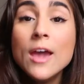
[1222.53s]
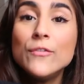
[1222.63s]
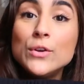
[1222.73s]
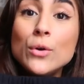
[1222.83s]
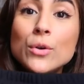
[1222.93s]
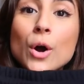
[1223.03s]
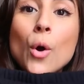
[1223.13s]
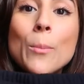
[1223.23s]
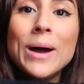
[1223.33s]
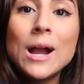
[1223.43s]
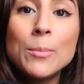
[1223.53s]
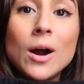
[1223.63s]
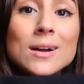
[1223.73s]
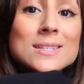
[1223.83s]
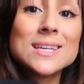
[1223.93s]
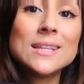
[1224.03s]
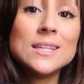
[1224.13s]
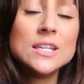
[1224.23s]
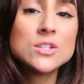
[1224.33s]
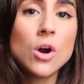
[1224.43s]
if you don't know back pockets like
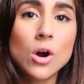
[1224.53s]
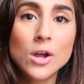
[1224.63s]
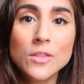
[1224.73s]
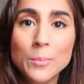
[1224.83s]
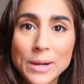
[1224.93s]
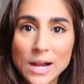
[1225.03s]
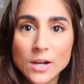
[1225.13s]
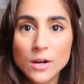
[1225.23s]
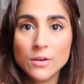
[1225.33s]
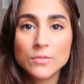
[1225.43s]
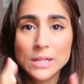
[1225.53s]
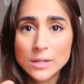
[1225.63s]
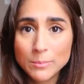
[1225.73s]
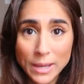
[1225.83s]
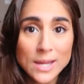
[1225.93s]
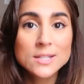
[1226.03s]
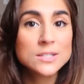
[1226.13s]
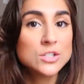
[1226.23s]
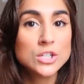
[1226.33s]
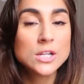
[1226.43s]
these on the back of like pants
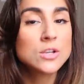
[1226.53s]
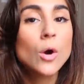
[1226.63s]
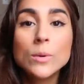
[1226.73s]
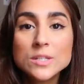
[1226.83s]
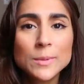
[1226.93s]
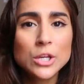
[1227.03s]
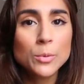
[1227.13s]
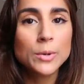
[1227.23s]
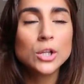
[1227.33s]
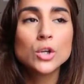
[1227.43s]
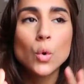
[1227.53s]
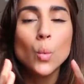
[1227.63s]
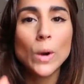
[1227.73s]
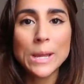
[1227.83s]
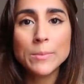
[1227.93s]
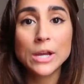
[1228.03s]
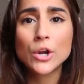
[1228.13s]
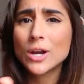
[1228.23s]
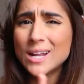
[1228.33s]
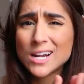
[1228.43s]
and jeans always make your butt look way
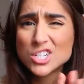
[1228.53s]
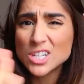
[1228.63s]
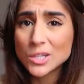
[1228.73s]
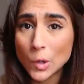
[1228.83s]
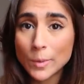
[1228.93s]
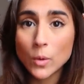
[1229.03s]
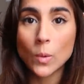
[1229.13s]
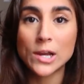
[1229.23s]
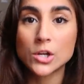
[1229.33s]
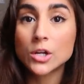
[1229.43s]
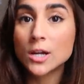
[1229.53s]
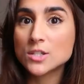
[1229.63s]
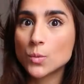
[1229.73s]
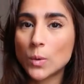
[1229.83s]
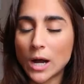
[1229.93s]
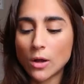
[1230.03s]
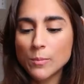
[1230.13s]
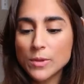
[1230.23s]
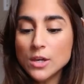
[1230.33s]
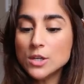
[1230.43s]
bigger and actually a little bit wider as
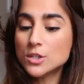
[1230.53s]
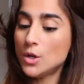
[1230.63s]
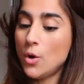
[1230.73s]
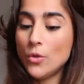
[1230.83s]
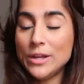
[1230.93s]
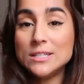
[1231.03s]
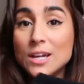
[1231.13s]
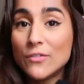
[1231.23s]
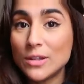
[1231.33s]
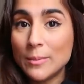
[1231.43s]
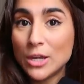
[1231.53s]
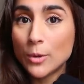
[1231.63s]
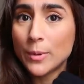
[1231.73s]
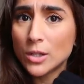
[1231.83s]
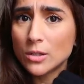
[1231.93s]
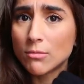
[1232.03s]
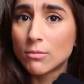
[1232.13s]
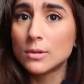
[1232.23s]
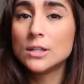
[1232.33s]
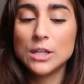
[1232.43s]
well so they definitely make your butt look
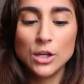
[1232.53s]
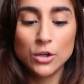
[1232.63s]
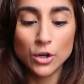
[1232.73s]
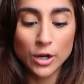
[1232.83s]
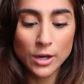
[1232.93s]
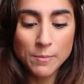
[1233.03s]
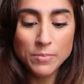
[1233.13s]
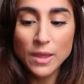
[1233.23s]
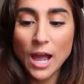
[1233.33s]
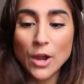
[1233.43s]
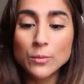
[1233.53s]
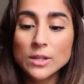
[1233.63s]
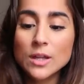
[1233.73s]
really good. I really